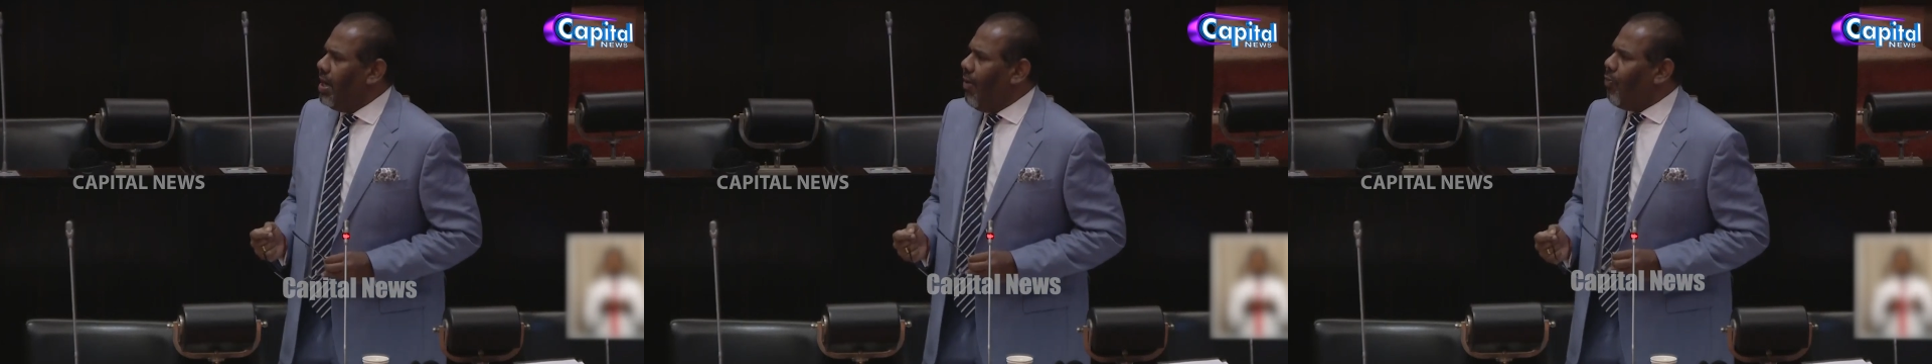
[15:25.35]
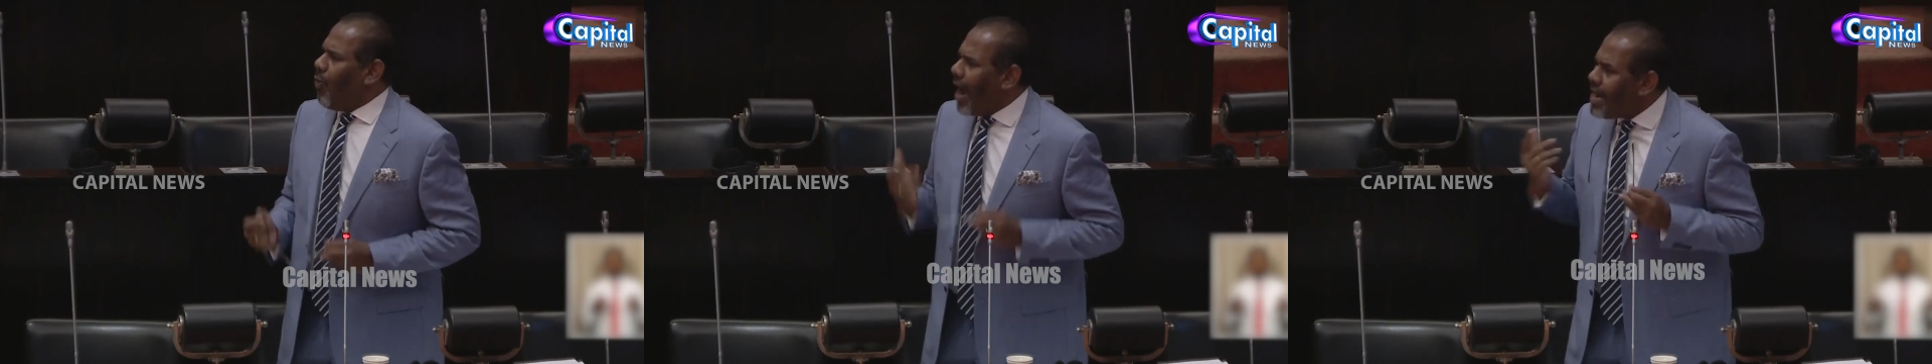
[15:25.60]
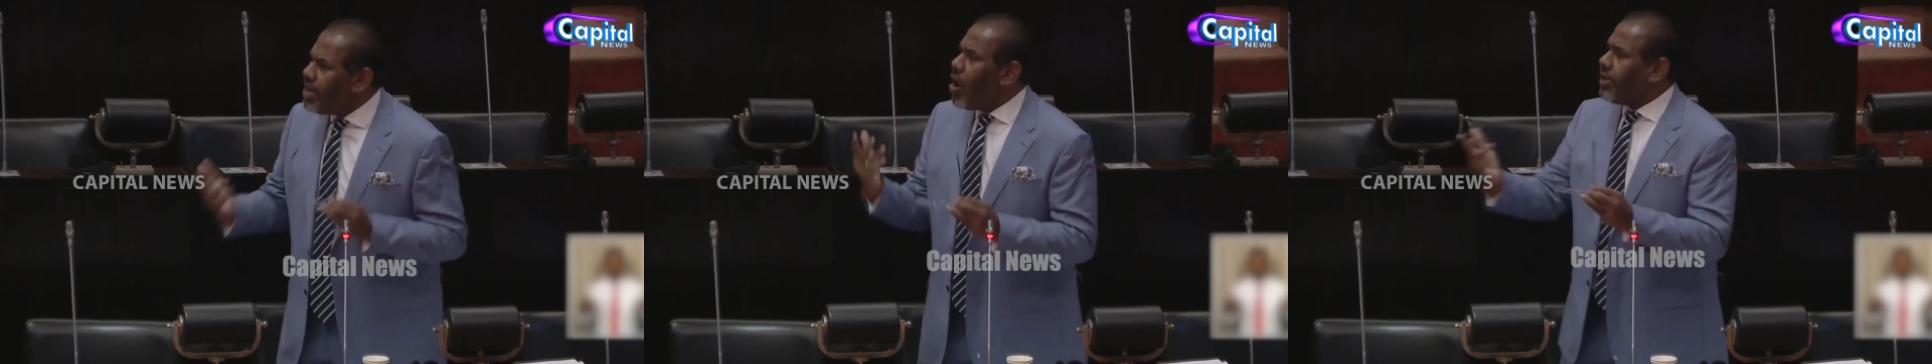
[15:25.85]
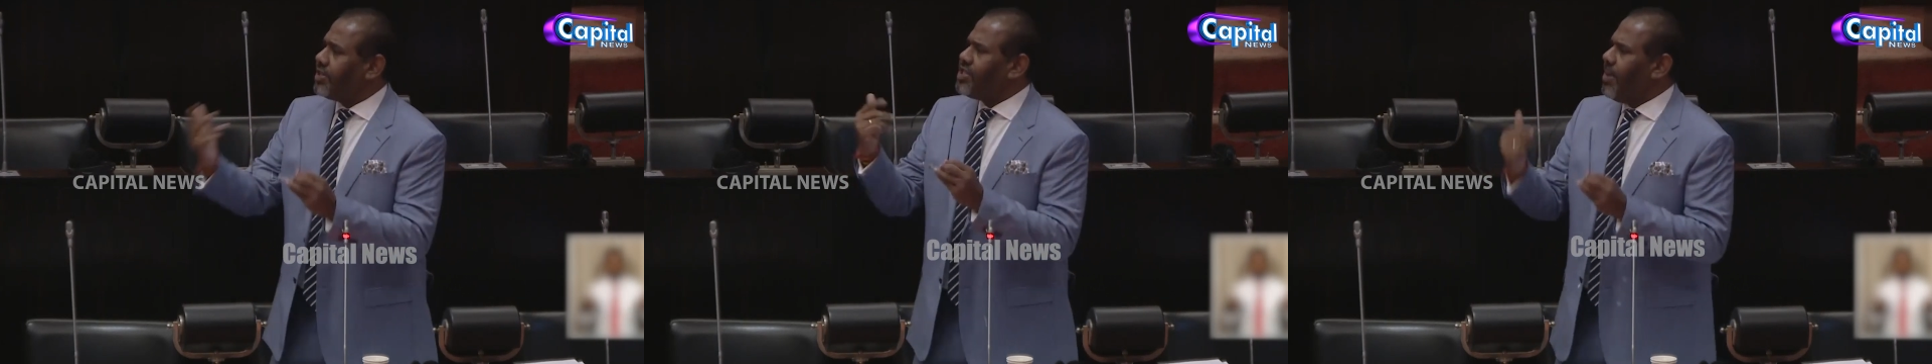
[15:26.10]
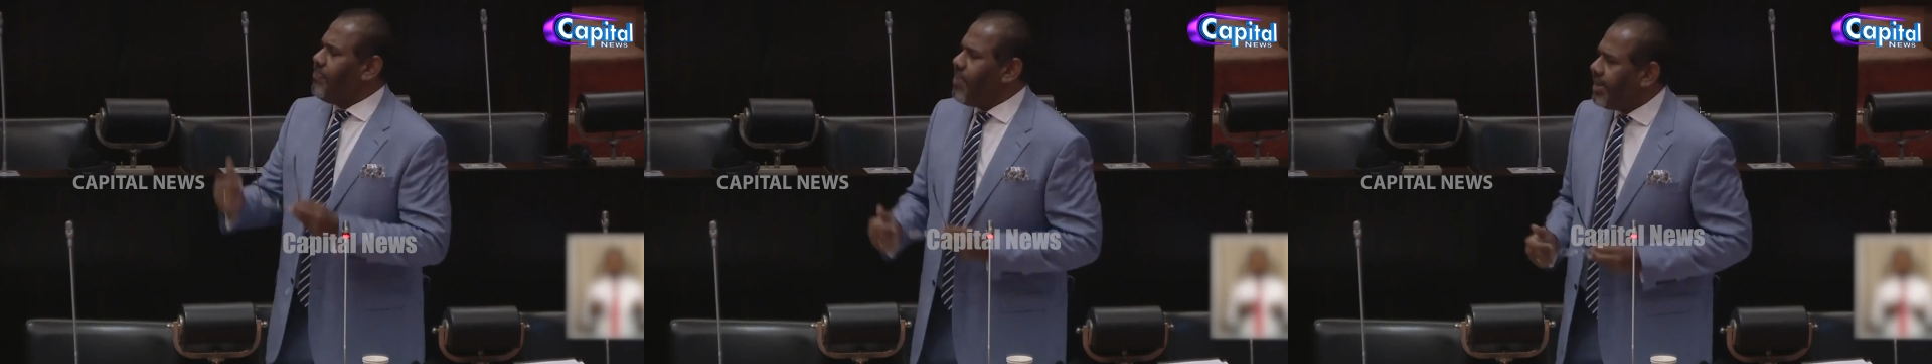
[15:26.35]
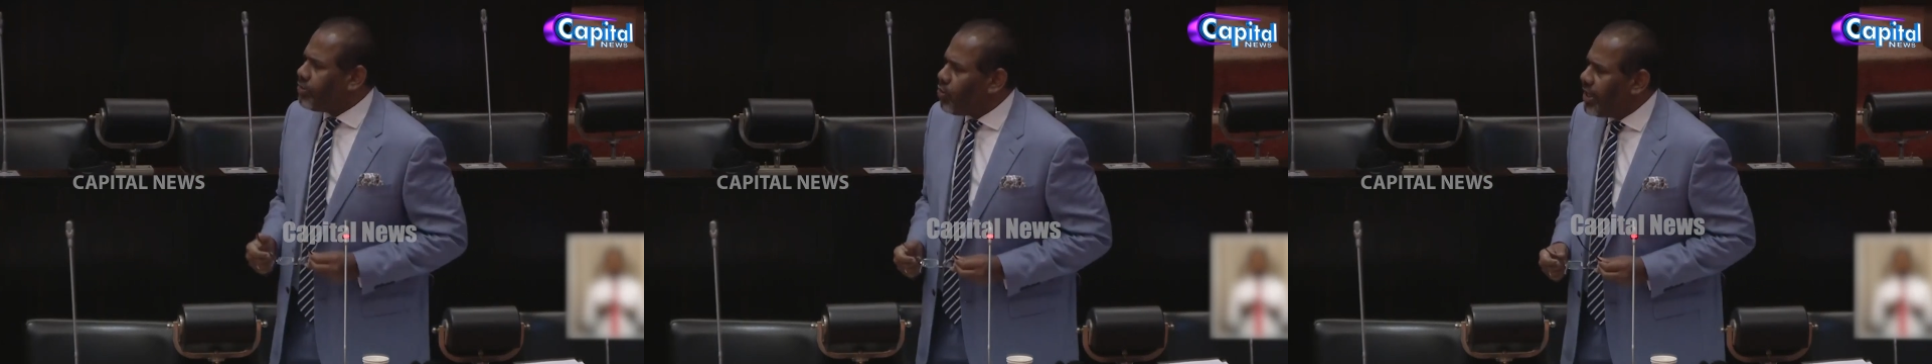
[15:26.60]
Why not
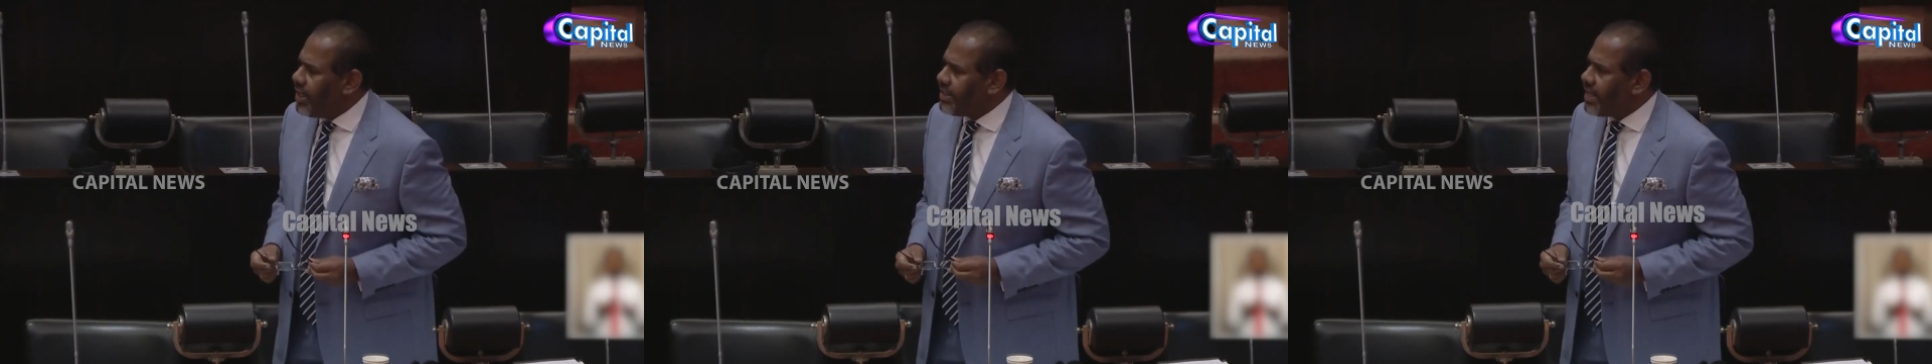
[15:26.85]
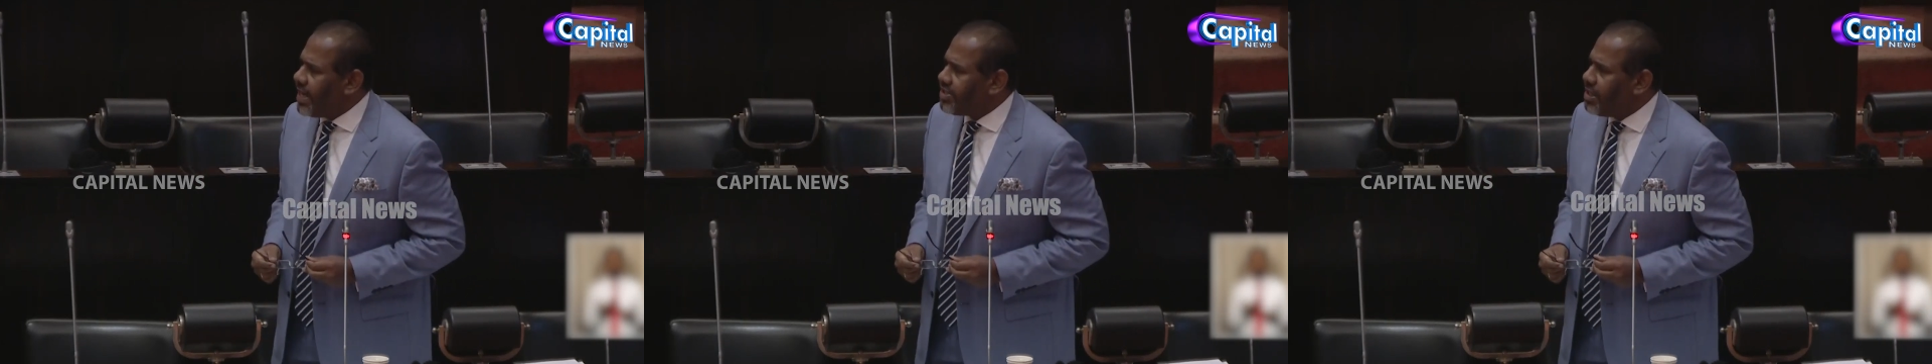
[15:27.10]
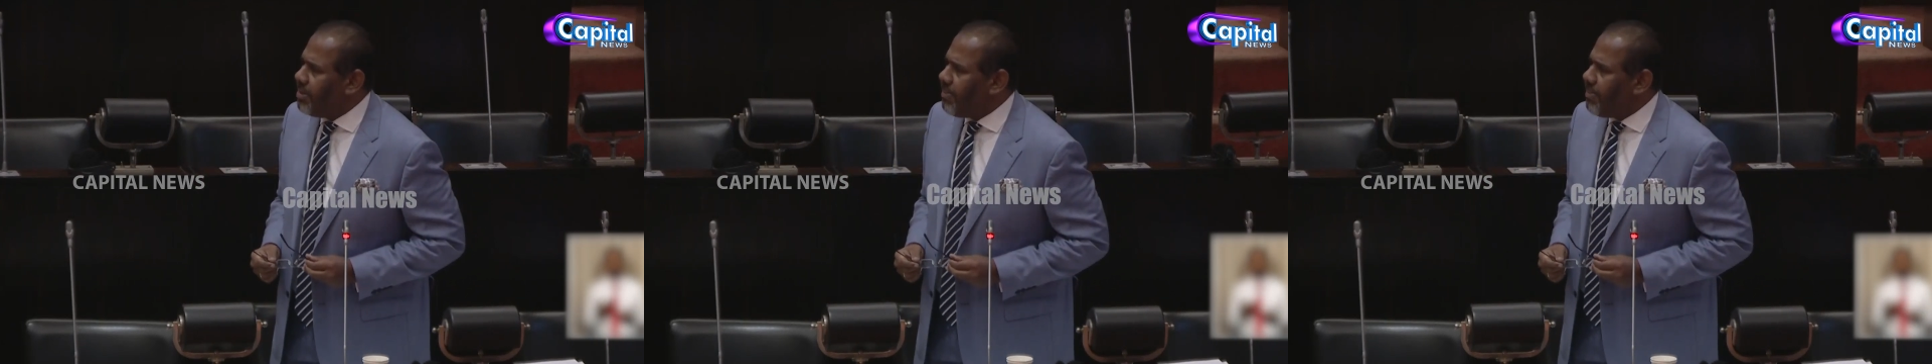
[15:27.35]
submit to an international